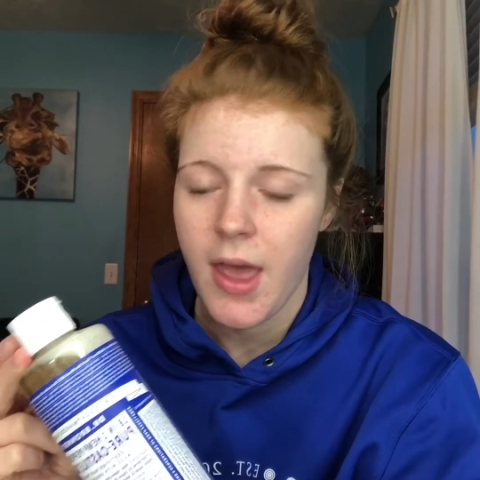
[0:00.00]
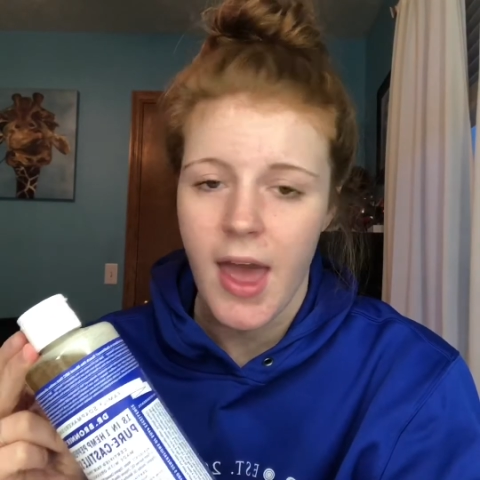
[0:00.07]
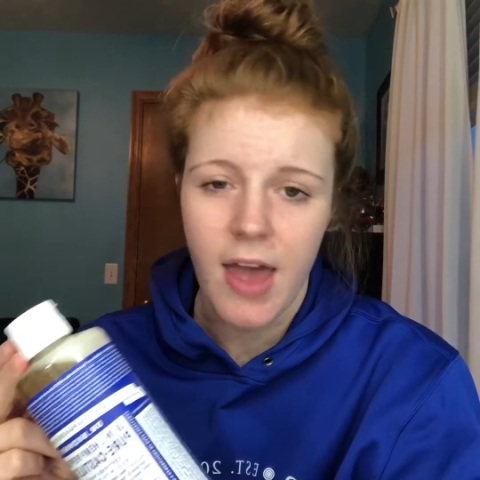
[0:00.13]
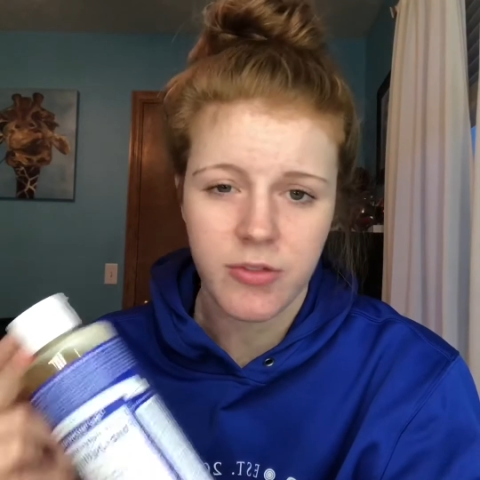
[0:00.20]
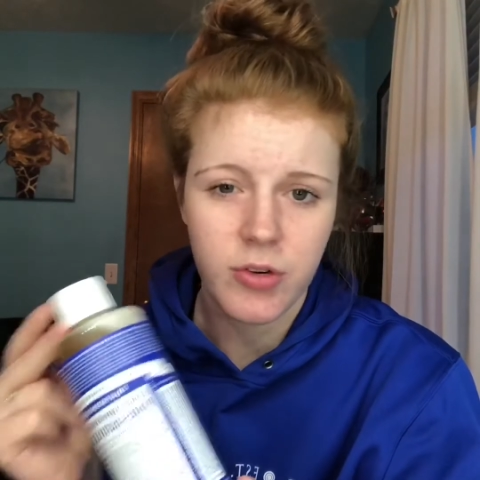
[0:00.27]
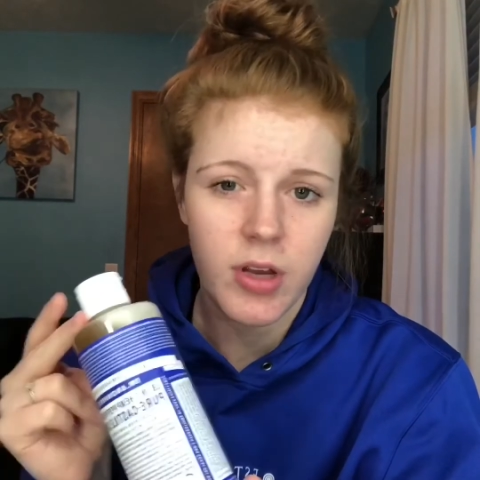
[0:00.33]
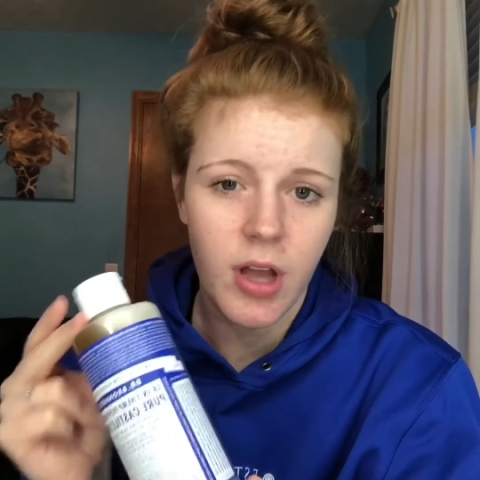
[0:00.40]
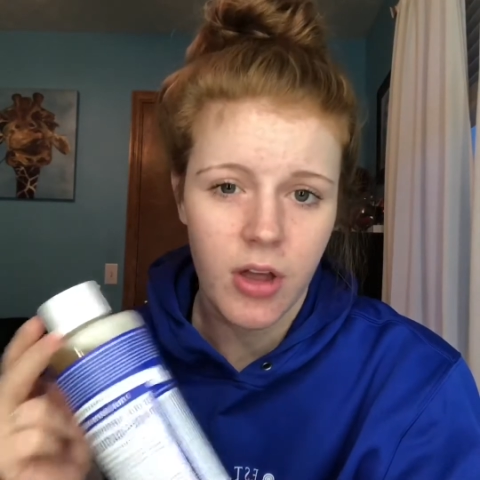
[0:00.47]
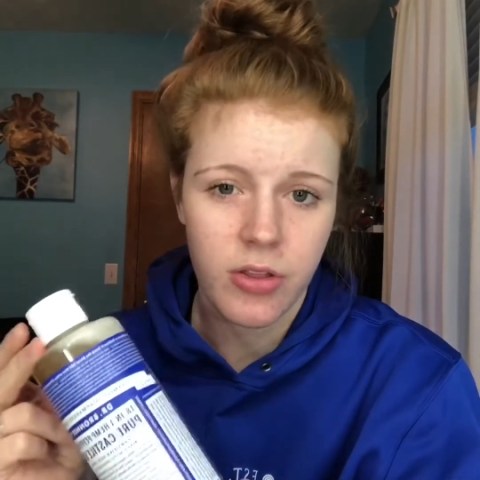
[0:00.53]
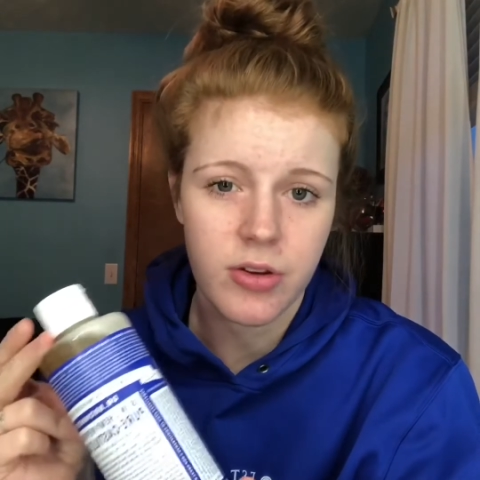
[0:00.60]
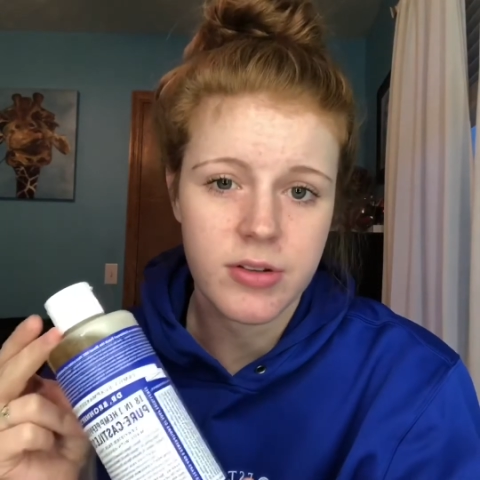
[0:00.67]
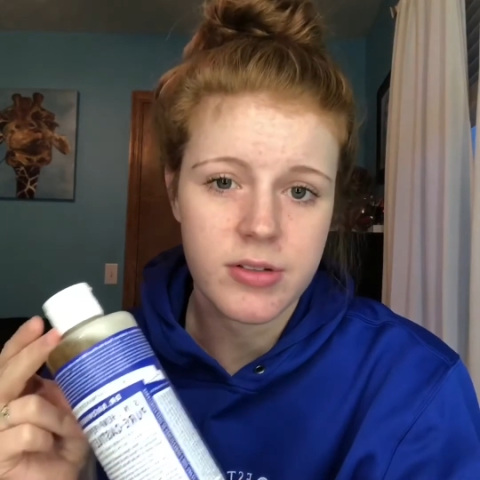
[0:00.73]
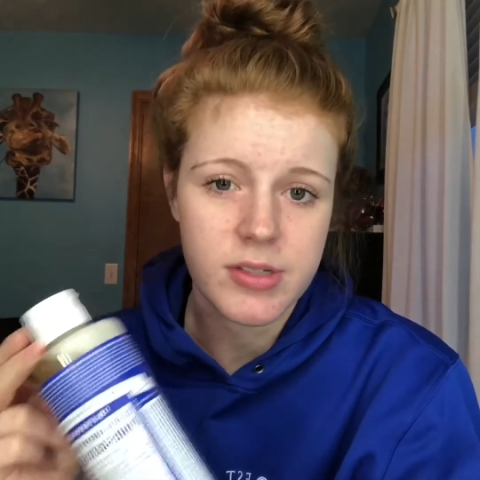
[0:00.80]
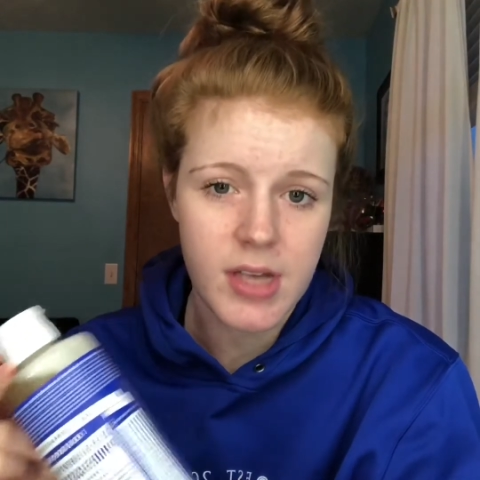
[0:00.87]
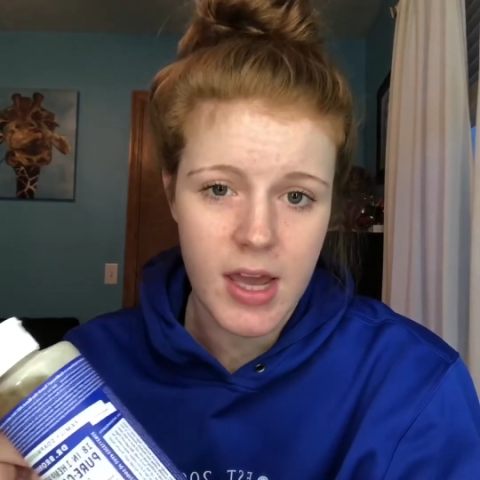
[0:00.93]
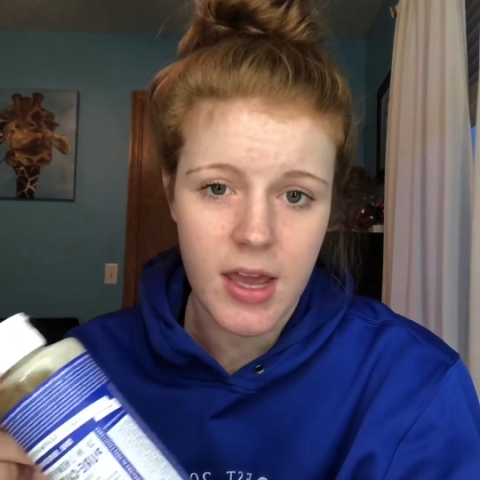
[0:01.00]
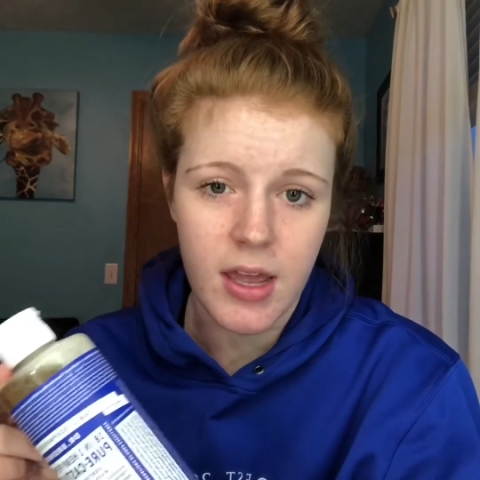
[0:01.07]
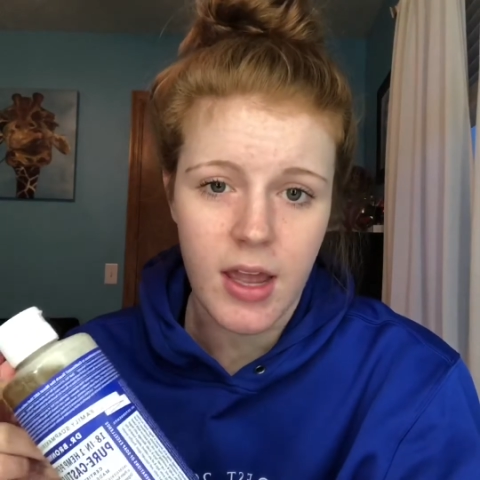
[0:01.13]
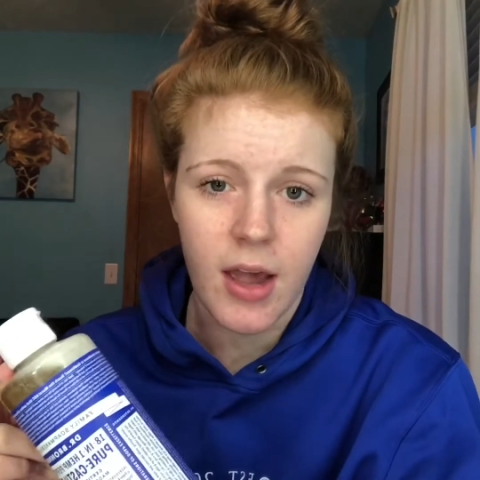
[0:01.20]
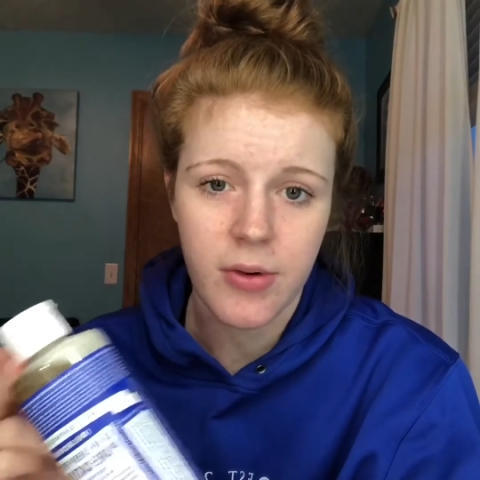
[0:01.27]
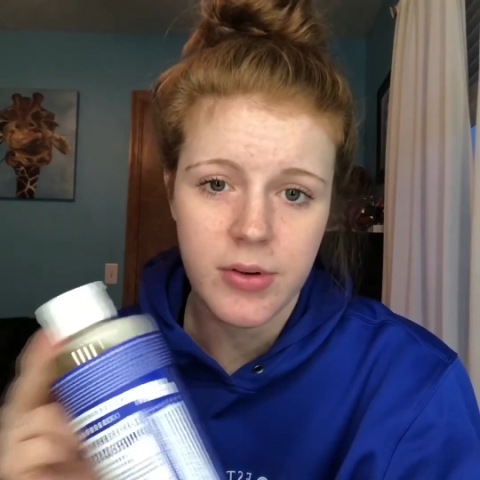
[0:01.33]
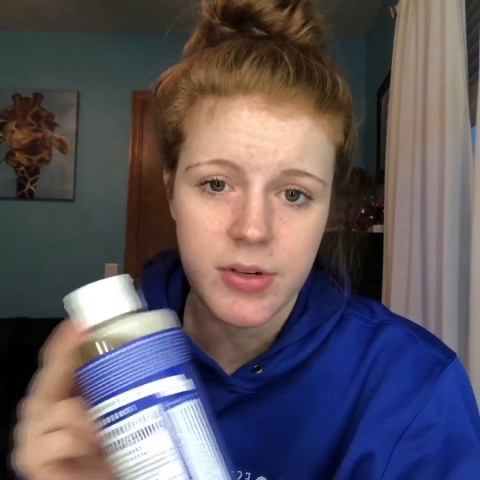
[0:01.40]
every other
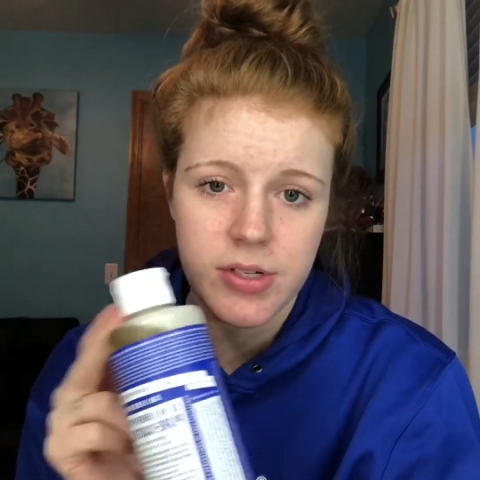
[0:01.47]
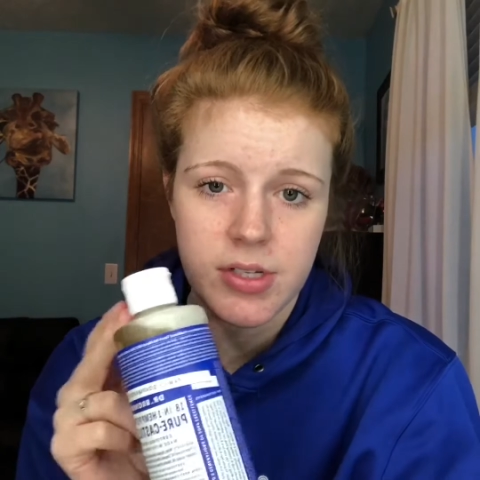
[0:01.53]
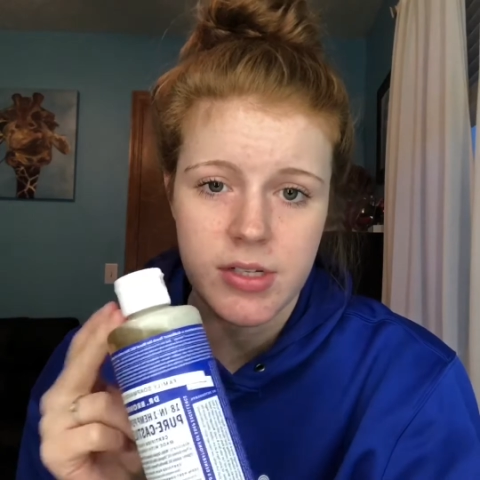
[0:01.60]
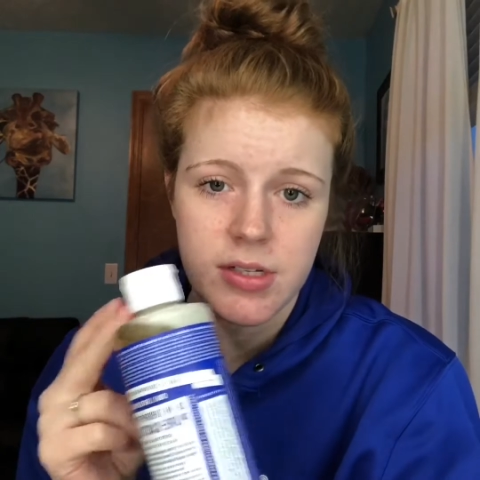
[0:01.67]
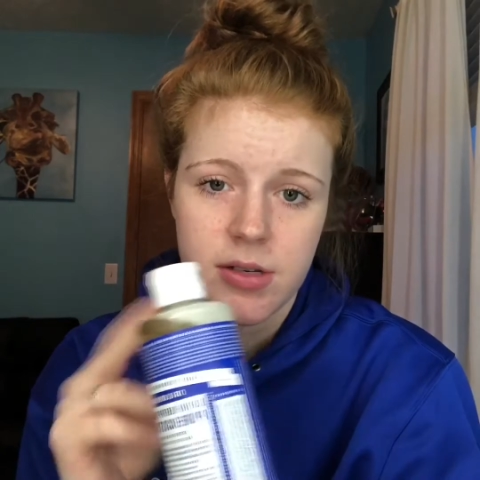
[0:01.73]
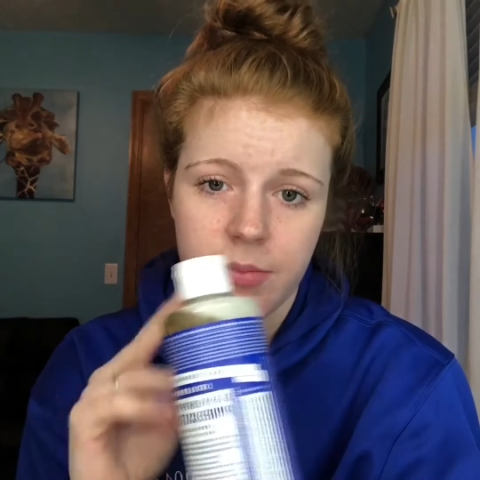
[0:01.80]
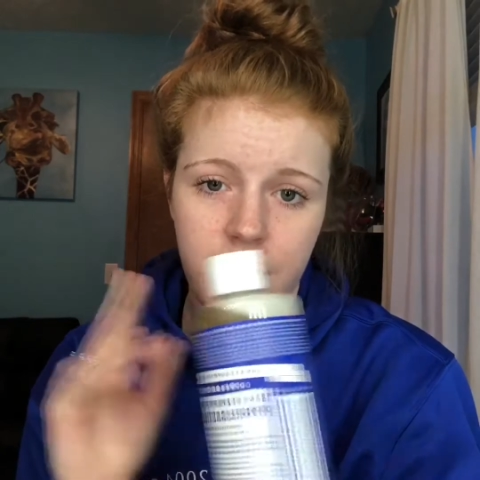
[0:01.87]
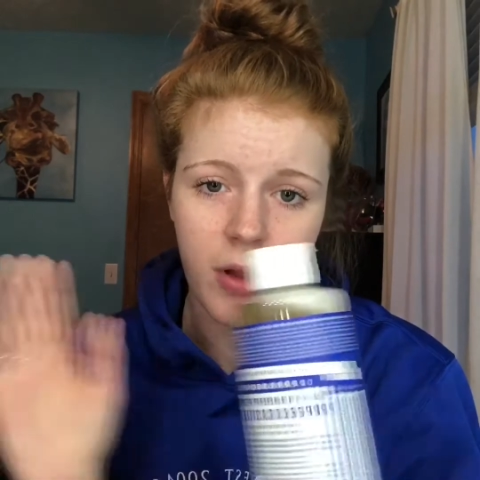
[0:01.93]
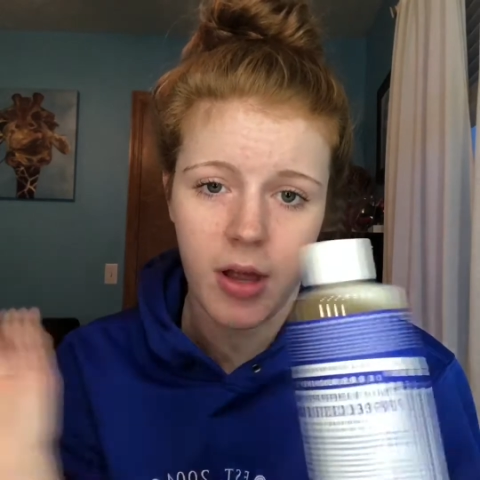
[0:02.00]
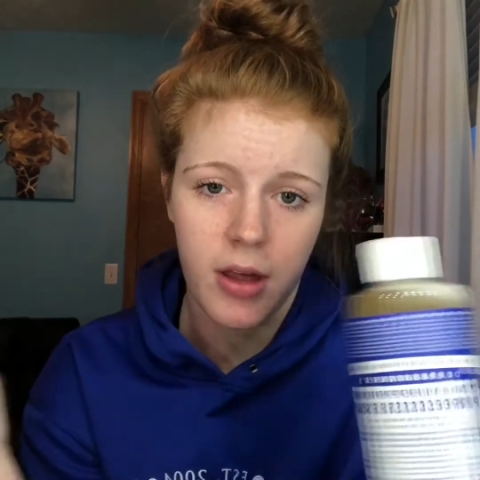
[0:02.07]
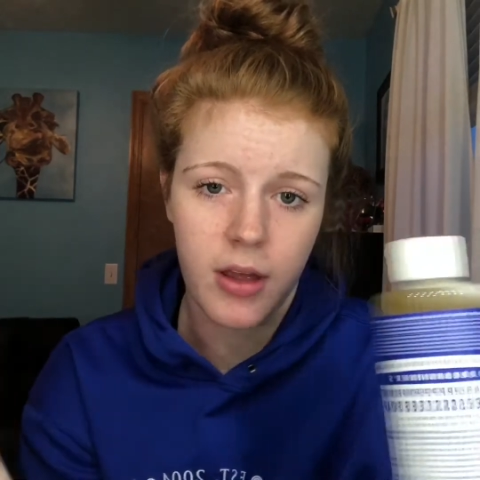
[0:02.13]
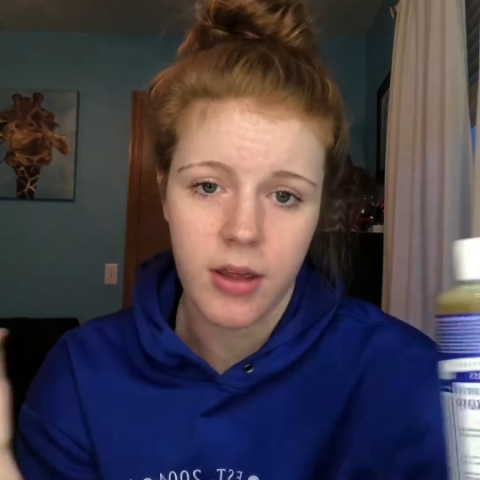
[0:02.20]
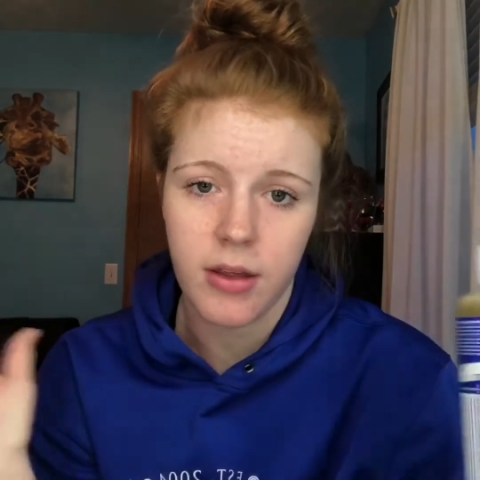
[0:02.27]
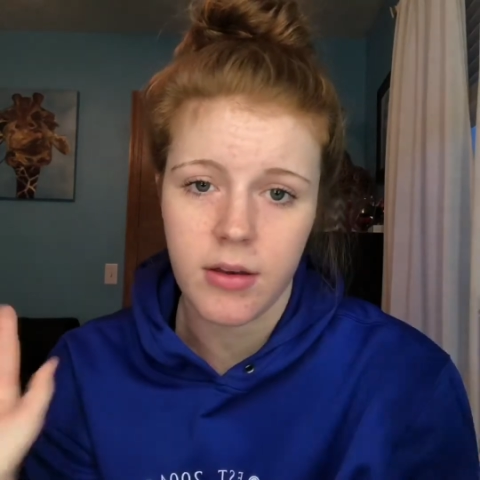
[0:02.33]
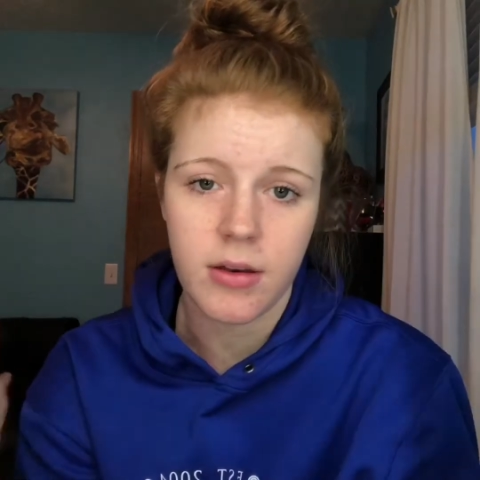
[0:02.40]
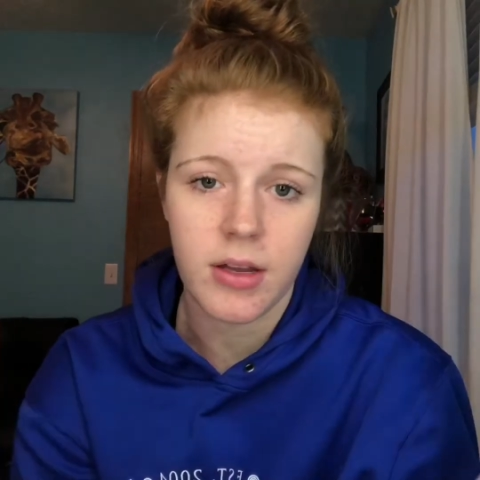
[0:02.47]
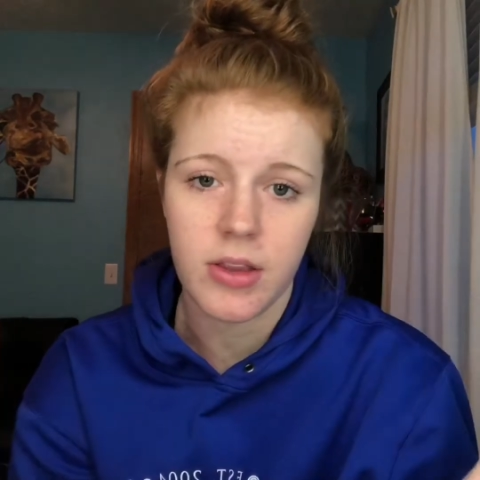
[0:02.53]
day. I would just apply it